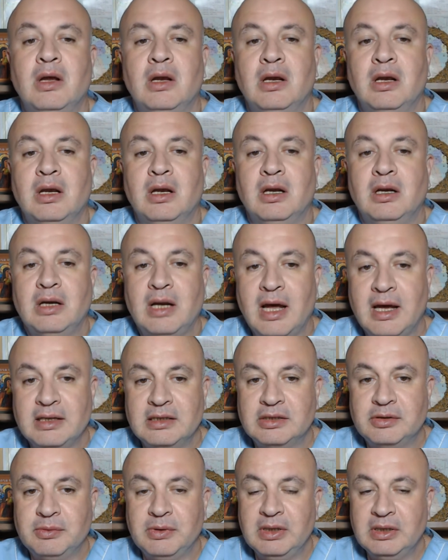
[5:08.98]
Night
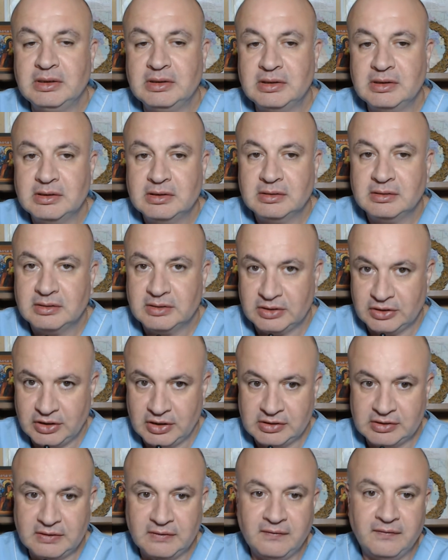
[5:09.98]
sweats,
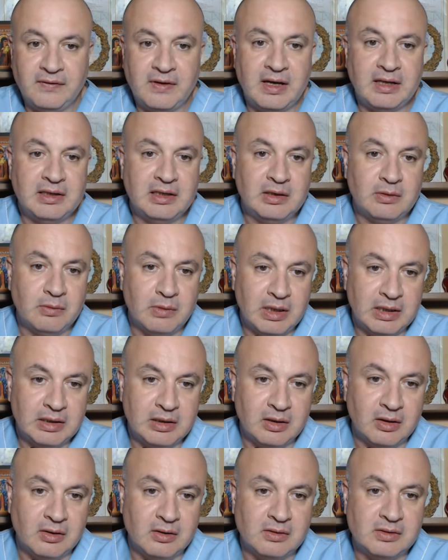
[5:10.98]
suggesting finding, weight
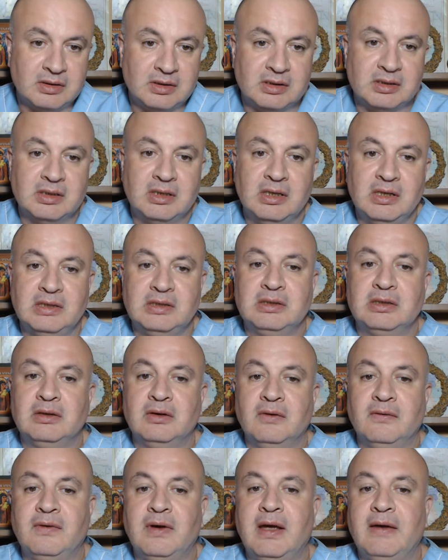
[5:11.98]
loss, history
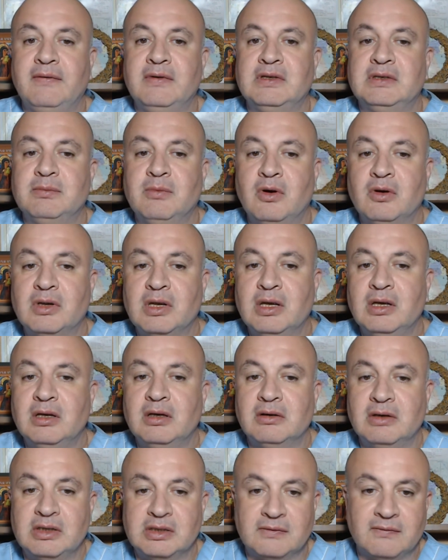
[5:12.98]
of heavy smoking,
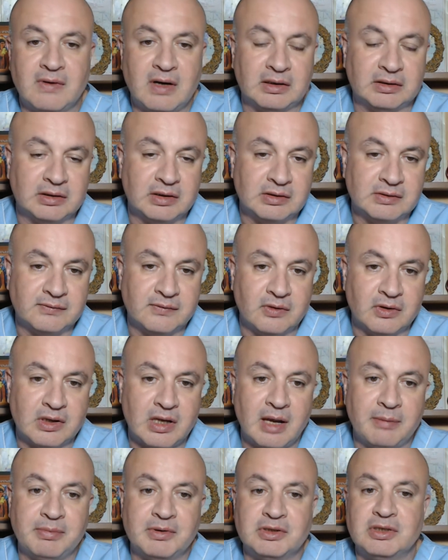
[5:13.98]
risk factors for
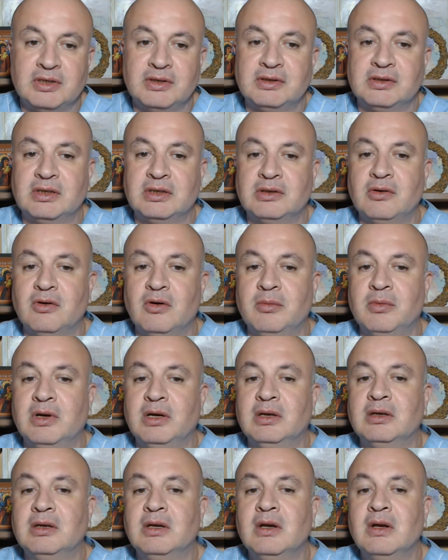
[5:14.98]
Kaposi sarcoma,
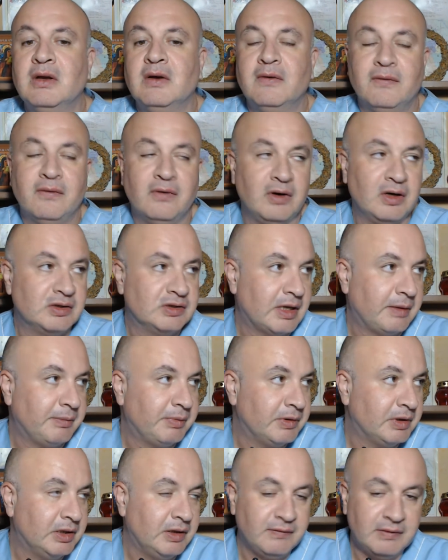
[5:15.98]
for
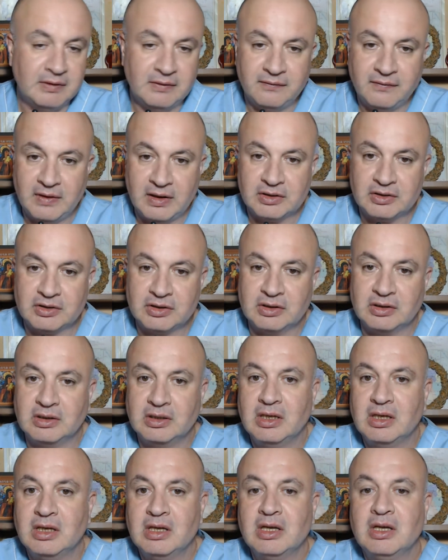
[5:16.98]
example, HIV infection.
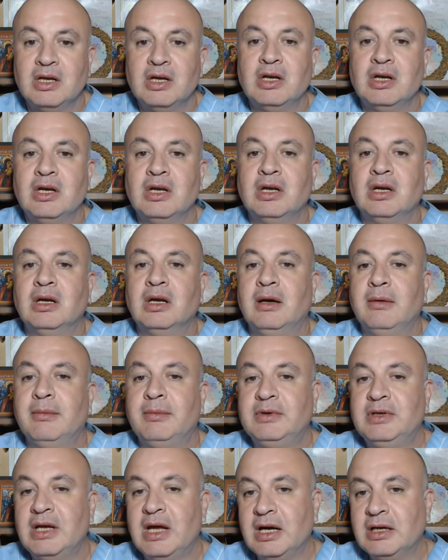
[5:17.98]
A
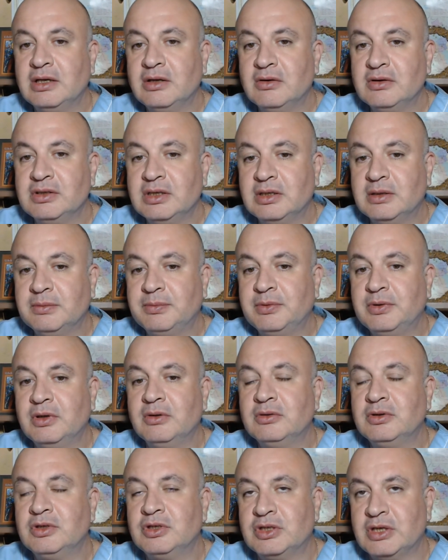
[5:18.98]
diagnostic
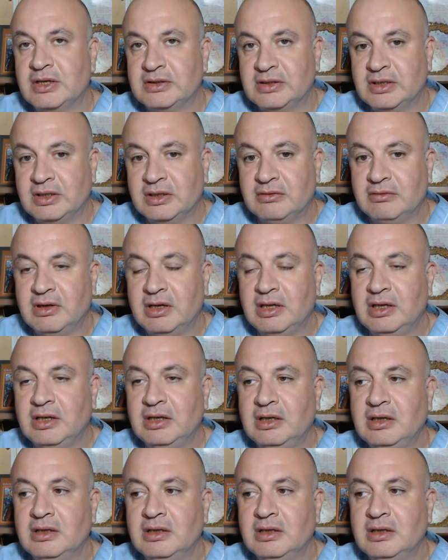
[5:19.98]
approach, chest X-ray,